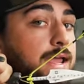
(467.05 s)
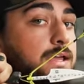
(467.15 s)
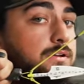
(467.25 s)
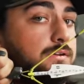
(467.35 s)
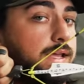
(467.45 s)

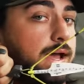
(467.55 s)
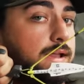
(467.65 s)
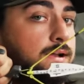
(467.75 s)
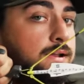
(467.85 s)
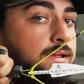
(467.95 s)
anchored
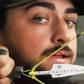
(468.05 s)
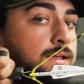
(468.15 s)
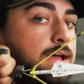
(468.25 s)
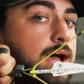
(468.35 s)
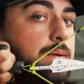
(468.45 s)
yet.
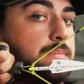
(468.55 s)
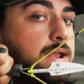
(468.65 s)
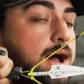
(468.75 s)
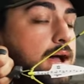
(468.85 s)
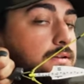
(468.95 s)
I'm
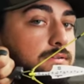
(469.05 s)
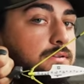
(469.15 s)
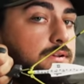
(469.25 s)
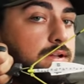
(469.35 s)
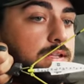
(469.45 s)
not,
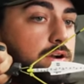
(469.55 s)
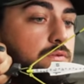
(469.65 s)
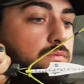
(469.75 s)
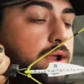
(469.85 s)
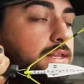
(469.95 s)
you
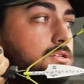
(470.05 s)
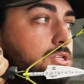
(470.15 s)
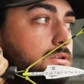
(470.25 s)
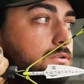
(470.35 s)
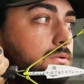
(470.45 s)
know, ready to
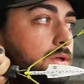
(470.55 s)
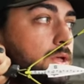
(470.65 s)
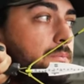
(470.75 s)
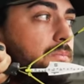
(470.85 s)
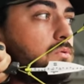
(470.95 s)
shoot,
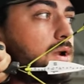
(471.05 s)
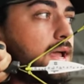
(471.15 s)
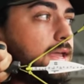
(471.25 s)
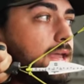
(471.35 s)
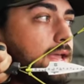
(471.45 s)
but what
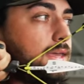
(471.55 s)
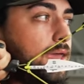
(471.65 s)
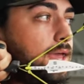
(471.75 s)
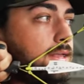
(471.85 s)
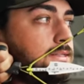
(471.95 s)
I
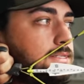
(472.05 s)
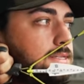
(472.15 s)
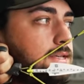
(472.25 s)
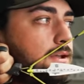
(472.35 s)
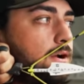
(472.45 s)
can
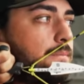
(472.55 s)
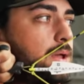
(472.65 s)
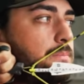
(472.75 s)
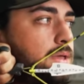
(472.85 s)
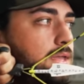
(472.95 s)
see are
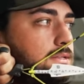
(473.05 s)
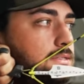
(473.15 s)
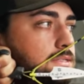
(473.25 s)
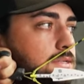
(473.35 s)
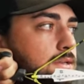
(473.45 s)
my
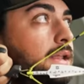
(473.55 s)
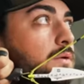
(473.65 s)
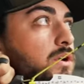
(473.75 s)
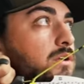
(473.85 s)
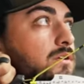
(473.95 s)
pins. Now,
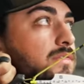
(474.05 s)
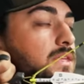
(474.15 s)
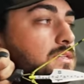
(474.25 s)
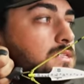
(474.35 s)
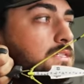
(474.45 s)
when you're in
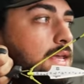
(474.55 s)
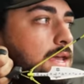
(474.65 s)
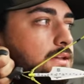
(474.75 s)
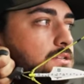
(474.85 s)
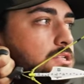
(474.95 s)
this
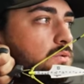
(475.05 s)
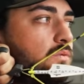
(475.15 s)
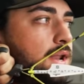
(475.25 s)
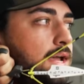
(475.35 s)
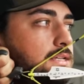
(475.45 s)
stage,
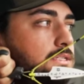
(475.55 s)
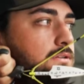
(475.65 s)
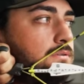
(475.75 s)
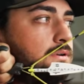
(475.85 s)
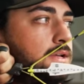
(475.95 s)
what I
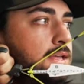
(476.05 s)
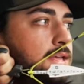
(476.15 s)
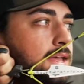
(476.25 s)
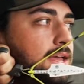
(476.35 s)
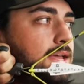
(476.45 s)
do
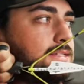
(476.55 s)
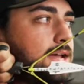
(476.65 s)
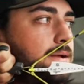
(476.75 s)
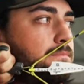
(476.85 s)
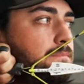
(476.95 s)
is
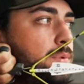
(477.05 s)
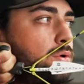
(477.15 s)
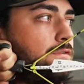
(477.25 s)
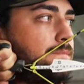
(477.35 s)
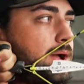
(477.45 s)
I
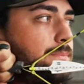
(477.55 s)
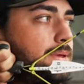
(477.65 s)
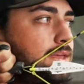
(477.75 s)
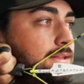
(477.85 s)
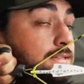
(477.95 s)
move my
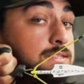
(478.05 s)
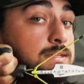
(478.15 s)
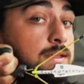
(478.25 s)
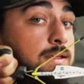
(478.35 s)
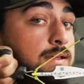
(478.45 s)

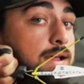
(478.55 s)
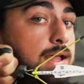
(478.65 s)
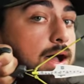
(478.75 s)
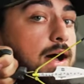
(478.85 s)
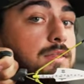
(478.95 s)
pins
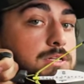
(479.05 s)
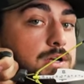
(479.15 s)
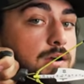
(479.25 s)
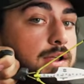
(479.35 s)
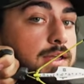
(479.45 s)
on the
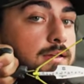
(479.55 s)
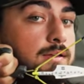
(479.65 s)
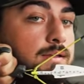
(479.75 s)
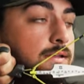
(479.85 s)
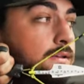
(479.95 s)
target.